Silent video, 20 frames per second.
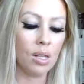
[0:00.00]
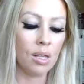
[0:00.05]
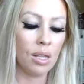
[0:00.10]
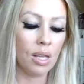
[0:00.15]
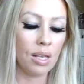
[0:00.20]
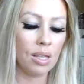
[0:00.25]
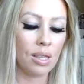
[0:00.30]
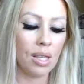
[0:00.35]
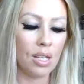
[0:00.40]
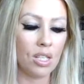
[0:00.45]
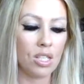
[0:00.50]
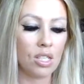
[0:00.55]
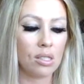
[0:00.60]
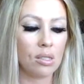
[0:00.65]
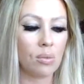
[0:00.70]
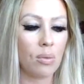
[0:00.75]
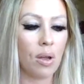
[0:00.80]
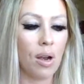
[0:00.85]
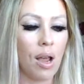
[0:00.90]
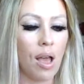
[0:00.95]
Like they just
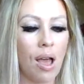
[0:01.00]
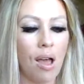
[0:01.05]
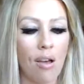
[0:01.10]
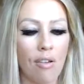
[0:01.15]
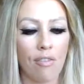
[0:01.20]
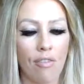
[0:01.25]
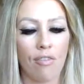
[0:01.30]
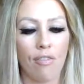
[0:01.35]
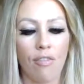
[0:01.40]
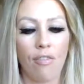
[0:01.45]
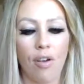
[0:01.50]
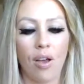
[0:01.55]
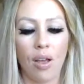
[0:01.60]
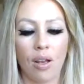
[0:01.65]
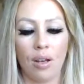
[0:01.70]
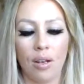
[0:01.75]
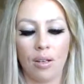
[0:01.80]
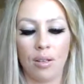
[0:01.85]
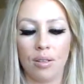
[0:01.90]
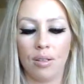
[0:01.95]
want to have
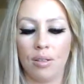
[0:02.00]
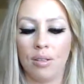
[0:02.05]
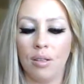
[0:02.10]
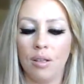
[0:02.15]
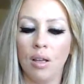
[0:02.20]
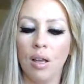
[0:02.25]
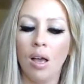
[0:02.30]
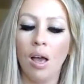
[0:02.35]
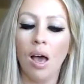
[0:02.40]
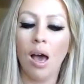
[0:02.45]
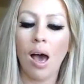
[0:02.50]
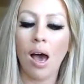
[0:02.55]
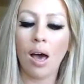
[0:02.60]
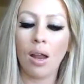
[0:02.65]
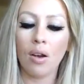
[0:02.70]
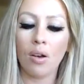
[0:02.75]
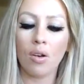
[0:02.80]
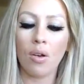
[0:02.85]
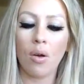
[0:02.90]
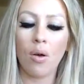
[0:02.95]
fun. I
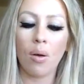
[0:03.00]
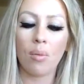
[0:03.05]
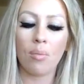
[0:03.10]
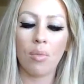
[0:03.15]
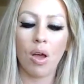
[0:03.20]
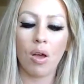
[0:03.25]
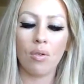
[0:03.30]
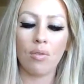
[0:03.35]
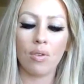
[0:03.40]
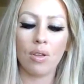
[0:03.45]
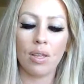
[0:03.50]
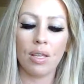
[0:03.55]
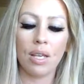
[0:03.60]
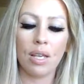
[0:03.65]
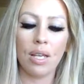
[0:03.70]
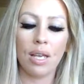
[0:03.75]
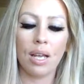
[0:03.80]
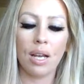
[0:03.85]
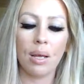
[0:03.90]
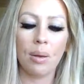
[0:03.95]
don't know. I'm not really
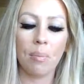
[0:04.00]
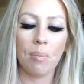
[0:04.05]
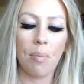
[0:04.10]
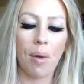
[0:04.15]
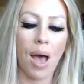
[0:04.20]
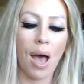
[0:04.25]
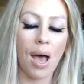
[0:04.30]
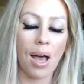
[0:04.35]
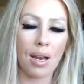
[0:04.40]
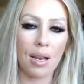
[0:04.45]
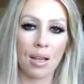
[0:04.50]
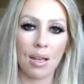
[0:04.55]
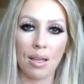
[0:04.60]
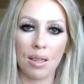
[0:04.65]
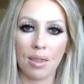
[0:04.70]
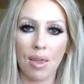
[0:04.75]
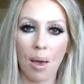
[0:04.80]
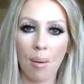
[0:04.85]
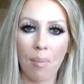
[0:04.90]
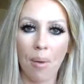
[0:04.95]
getting bad
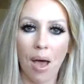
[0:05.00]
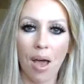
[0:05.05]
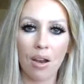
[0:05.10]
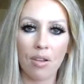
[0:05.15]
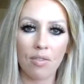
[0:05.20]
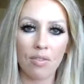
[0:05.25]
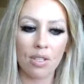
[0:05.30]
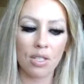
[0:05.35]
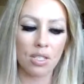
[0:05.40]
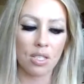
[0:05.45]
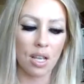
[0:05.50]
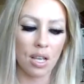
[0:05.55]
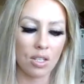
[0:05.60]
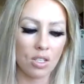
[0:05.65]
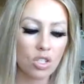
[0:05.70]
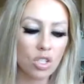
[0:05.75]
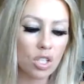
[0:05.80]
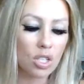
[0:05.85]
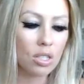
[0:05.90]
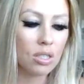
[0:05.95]
that bad of
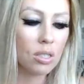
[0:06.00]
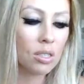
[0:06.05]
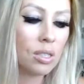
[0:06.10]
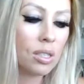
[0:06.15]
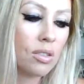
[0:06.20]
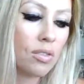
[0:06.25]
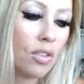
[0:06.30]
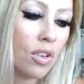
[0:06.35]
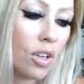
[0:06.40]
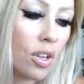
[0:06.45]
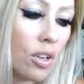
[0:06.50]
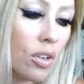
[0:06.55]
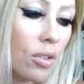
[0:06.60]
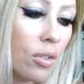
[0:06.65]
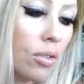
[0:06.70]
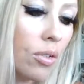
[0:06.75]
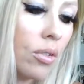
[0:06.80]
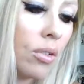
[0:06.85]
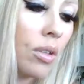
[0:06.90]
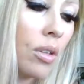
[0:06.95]
intentions for
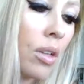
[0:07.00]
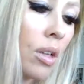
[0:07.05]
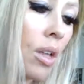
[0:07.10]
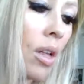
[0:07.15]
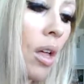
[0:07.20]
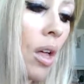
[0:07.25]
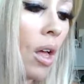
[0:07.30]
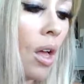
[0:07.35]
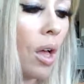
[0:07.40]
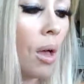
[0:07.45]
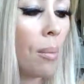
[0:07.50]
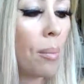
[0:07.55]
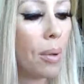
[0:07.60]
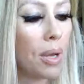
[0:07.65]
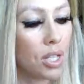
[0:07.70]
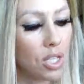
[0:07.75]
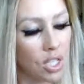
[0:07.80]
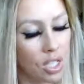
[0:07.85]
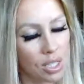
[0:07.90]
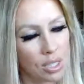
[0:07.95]
you,
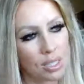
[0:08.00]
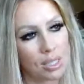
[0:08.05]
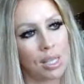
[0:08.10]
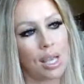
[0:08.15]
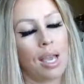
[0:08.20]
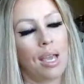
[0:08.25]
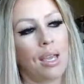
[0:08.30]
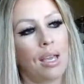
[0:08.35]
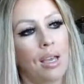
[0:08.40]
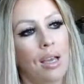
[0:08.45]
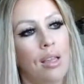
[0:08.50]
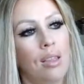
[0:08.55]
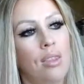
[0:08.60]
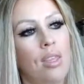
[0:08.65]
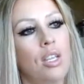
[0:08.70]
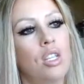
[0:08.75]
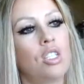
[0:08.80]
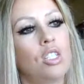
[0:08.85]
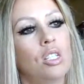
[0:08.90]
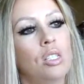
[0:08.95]
but just like
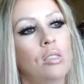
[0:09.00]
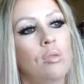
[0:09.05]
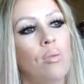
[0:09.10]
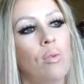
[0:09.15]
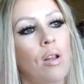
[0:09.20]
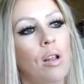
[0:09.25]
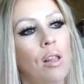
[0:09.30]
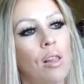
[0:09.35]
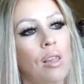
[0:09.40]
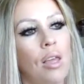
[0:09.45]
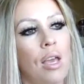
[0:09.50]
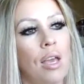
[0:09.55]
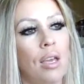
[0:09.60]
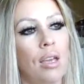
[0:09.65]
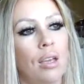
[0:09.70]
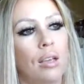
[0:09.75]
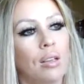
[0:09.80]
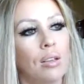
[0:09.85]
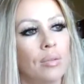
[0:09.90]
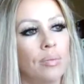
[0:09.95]
they just want to
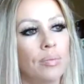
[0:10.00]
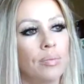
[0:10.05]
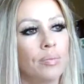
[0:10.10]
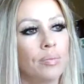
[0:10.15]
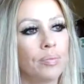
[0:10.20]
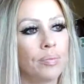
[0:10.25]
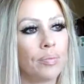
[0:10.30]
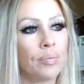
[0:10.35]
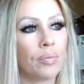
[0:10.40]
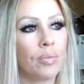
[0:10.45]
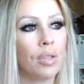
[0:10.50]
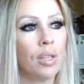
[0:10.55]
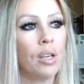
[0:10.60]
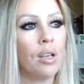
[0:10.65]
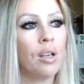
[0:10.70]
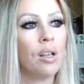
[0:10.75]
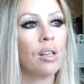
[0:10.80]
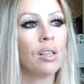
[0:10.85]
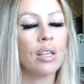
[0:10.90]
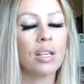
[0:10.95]
like
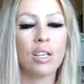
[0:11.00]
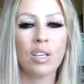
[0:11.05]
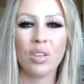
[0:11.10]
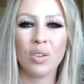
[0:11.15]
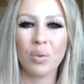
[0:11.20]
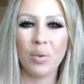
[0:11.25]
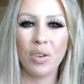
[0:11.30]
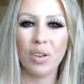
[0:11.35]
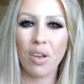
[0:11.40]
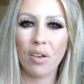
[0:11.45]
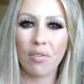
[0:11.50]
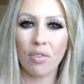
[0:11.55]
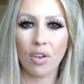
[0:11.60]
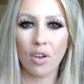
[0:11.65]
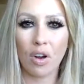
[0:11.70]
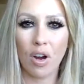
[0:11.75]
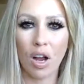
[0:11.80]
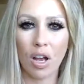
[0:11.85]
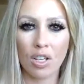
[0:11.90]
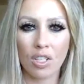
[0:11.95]
like you know when you have a
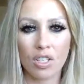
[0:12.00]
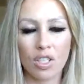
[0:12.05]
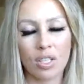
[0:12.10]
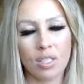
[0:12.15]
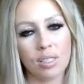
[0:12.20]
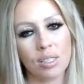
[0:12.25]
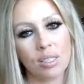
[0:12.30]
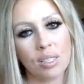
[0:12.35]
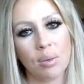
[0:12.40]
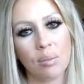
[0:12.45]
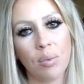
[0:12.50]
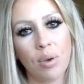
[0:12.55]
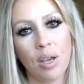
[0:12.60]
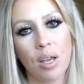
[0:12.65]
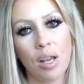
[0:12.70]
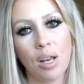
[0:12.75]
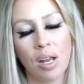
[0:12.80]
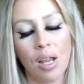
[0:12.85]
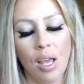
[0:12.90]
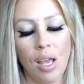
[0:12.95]
crush on
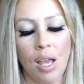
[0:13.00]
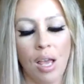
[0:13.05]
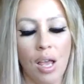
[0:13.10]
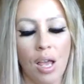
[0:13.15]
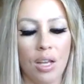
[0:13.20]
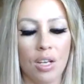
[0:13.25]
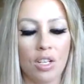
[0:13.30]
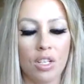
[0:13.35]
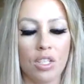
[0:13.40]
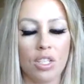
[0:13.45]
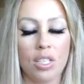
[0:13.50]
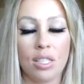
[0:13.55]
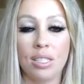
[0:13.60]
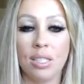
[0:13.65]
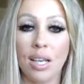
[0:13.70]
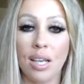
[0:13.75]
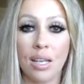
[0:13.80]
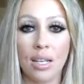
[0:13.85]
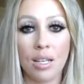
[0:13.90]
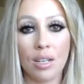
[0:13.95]
someone and you're just
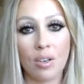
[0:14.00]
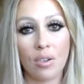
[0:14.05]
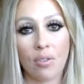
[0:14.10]
dating